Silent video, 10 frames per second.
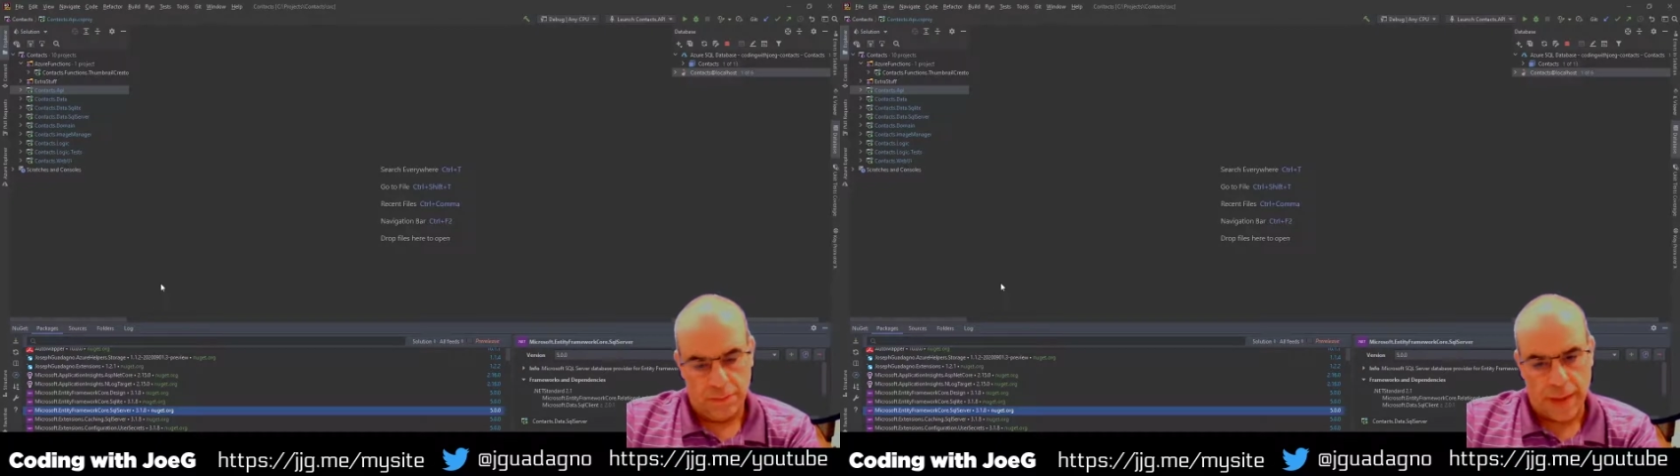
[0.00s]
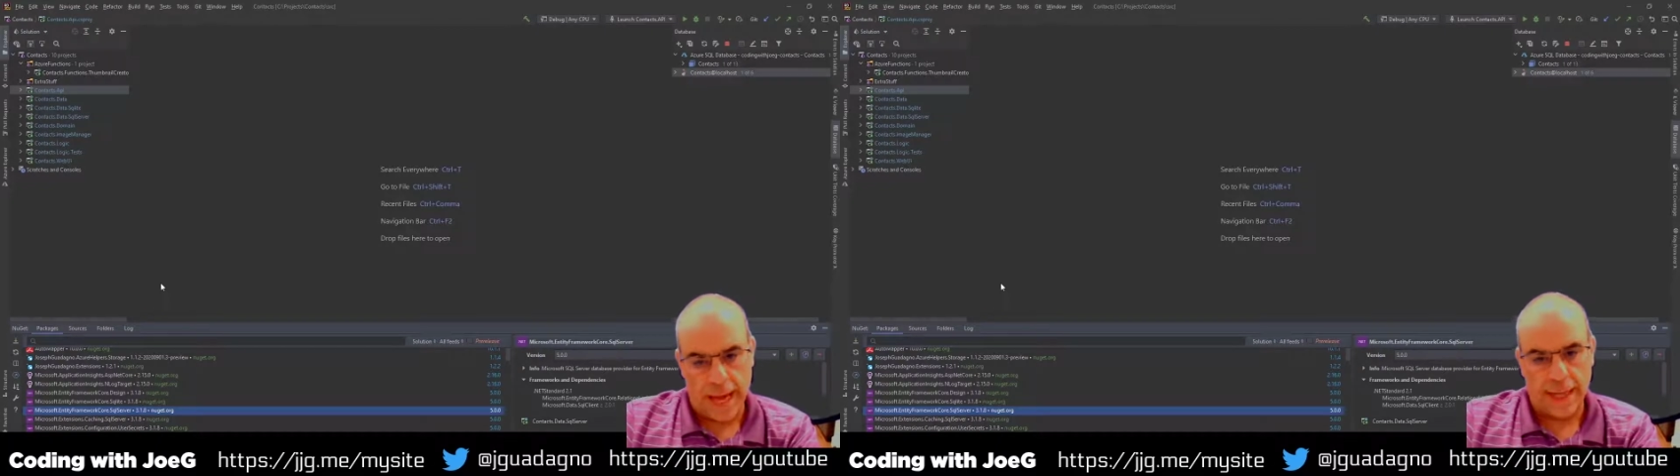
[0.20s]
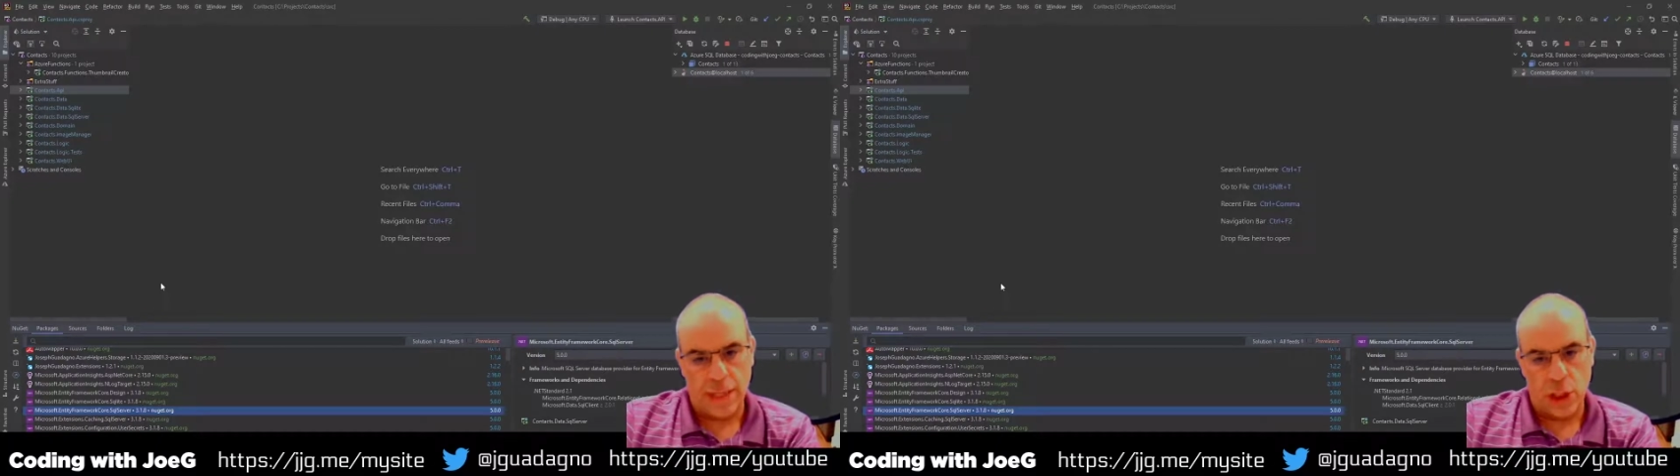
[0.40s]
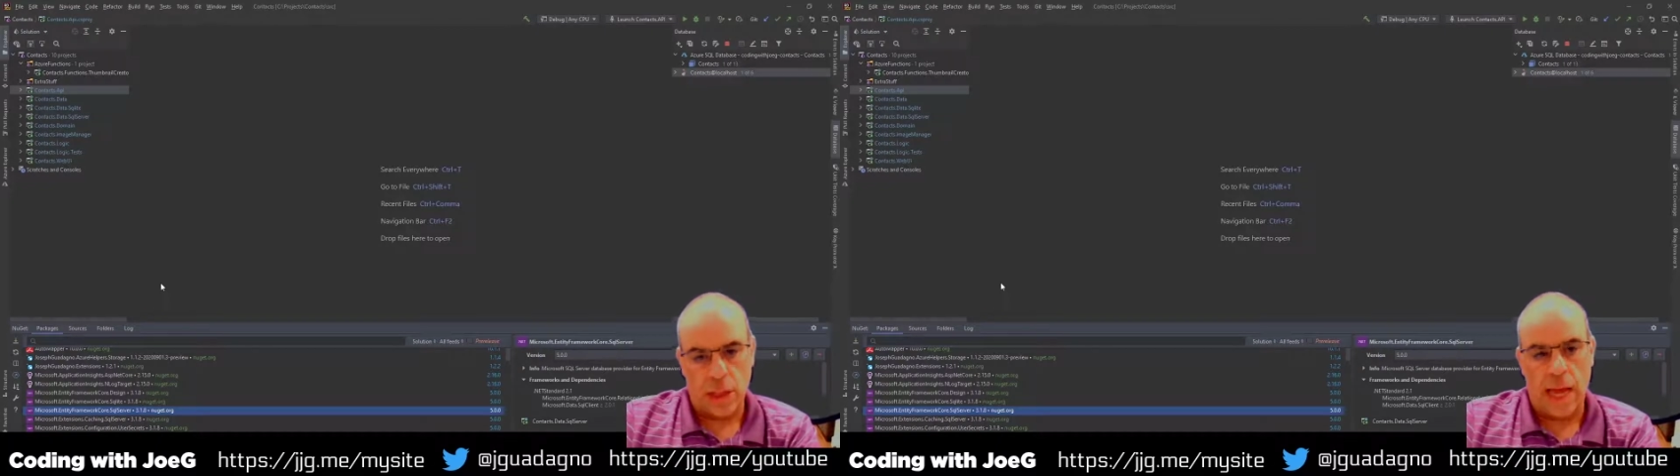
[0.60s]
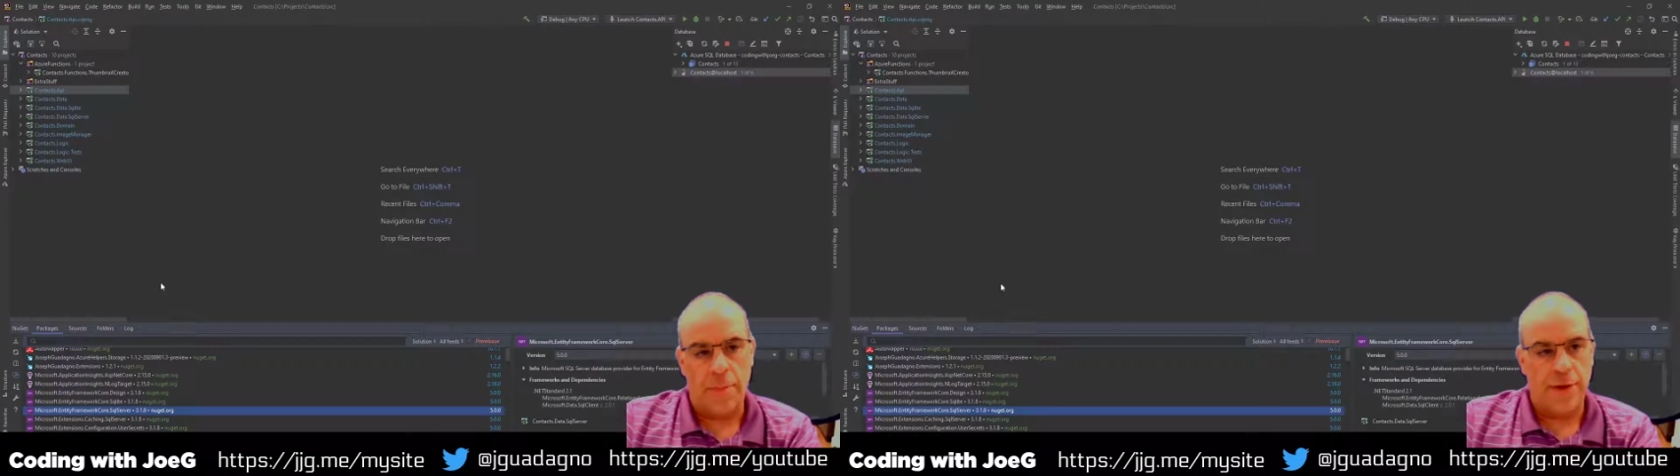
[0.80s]
package
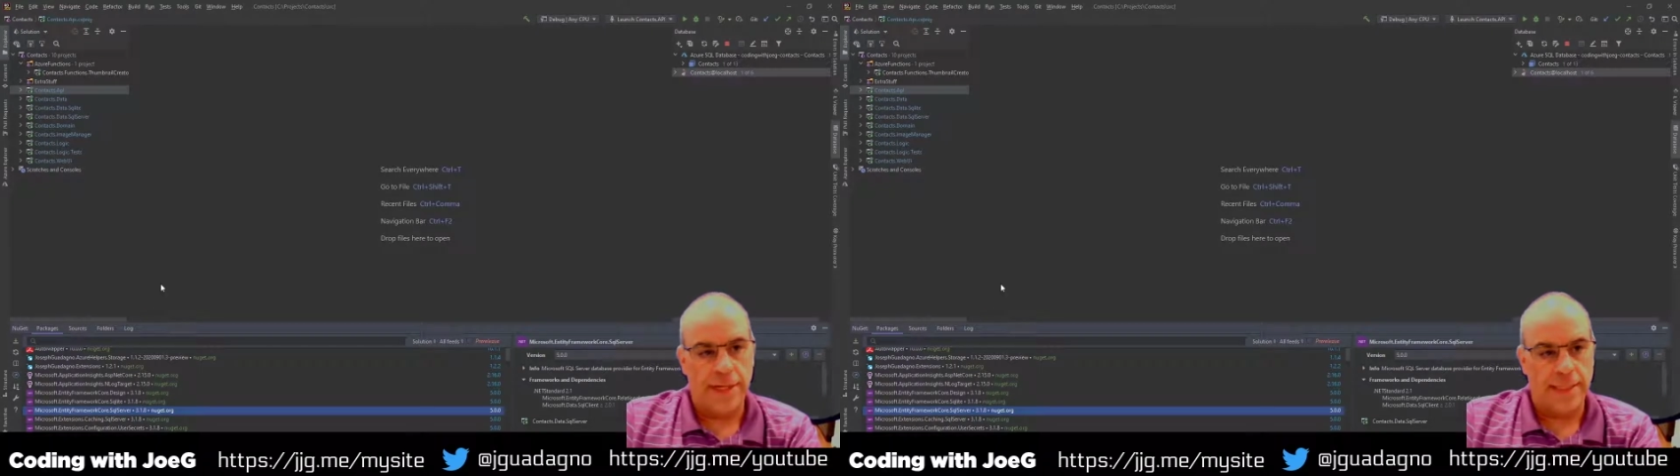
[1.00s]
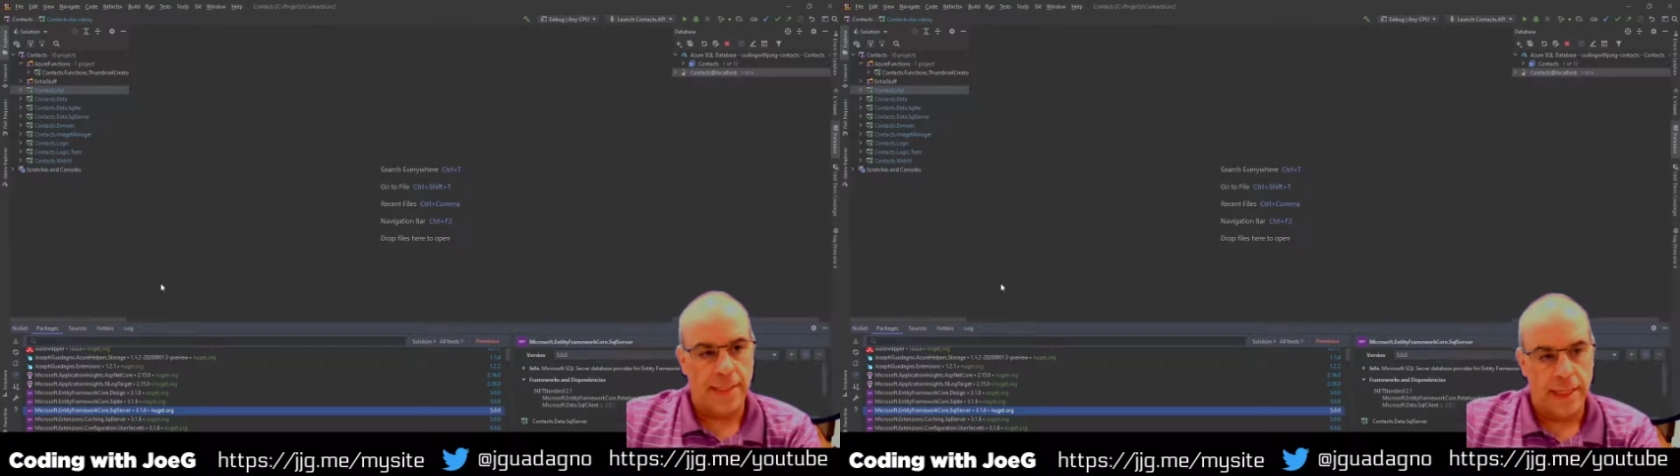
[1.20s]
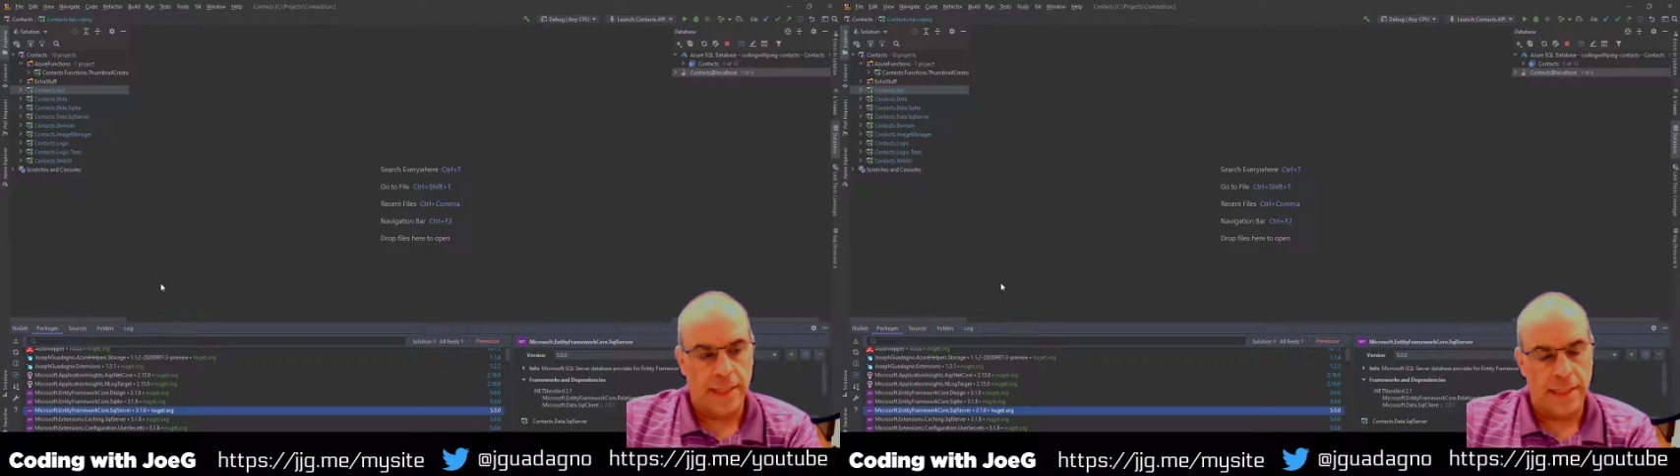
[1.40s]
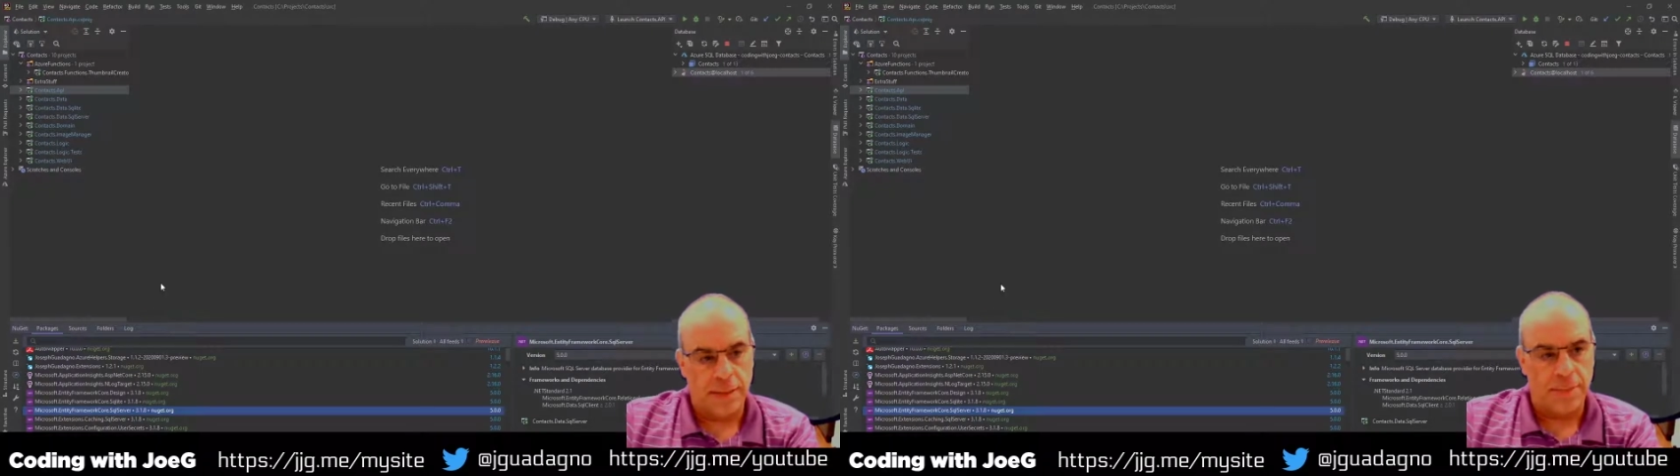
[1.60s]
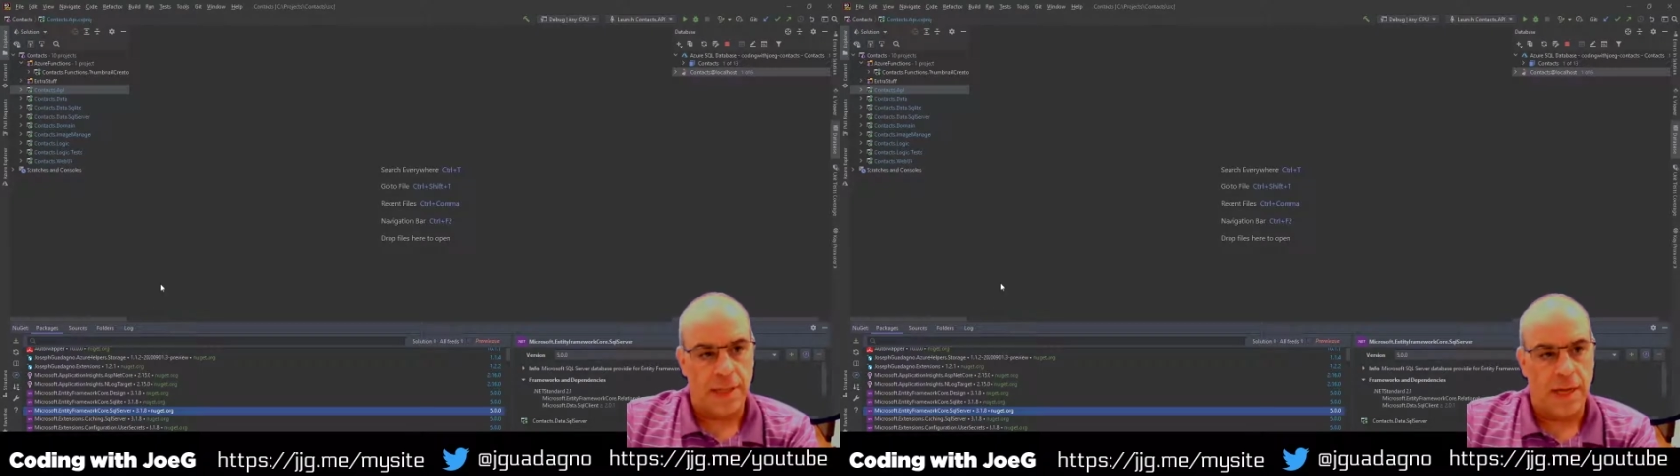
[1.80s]
libraries need
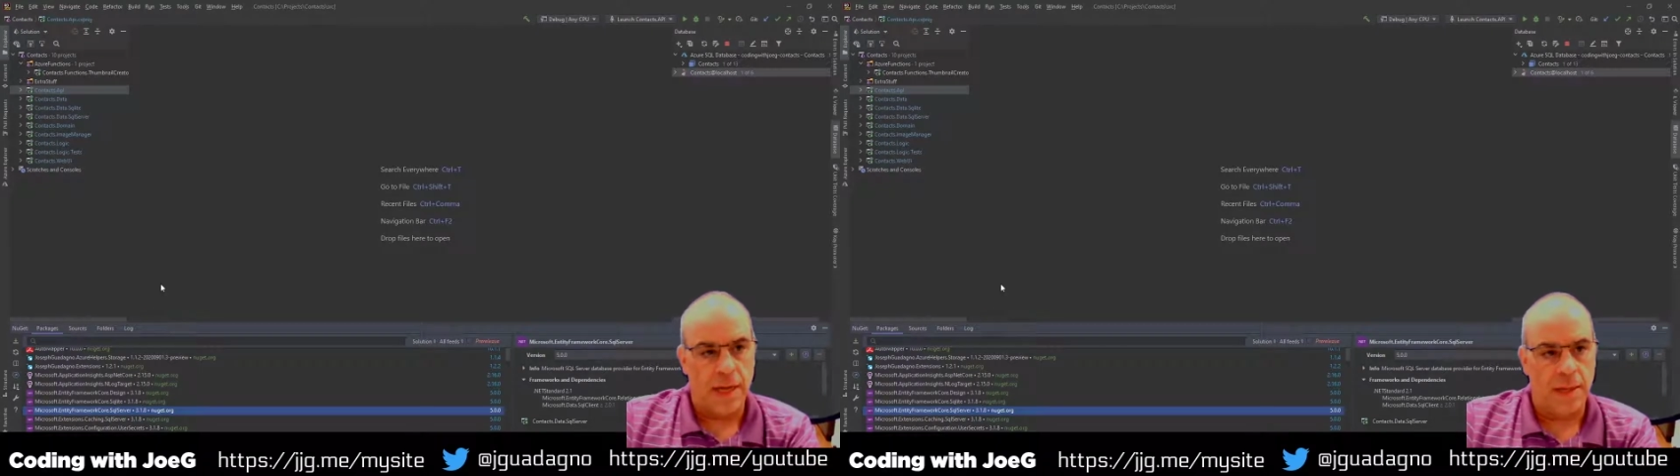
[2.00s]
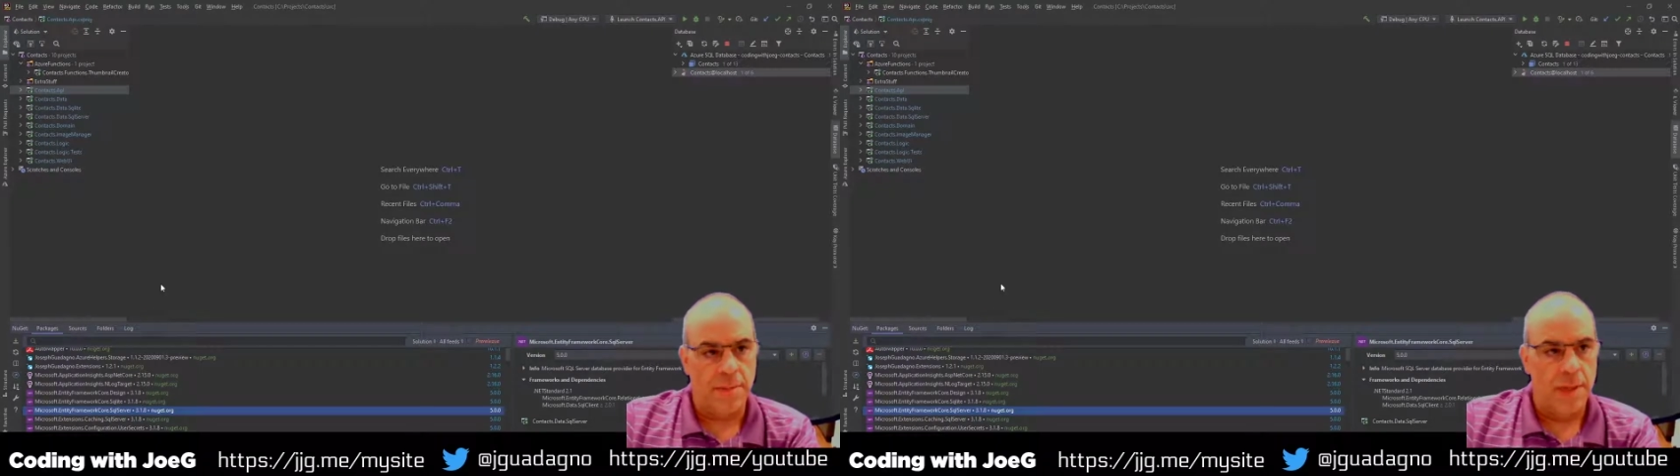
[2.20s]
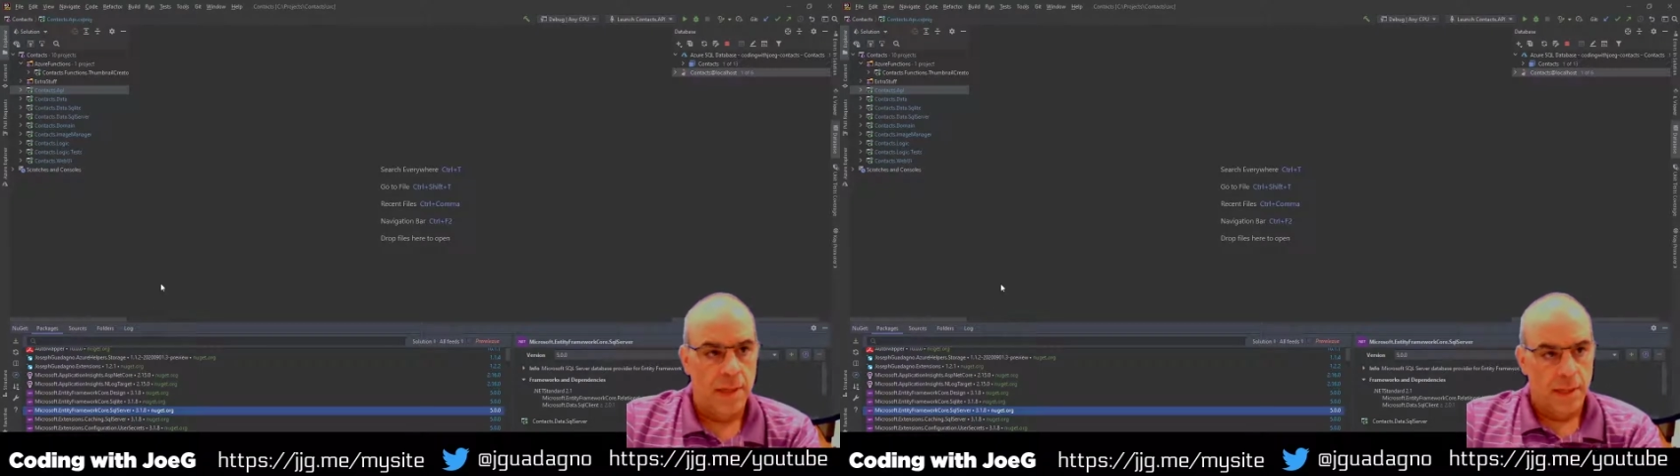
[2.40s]
some time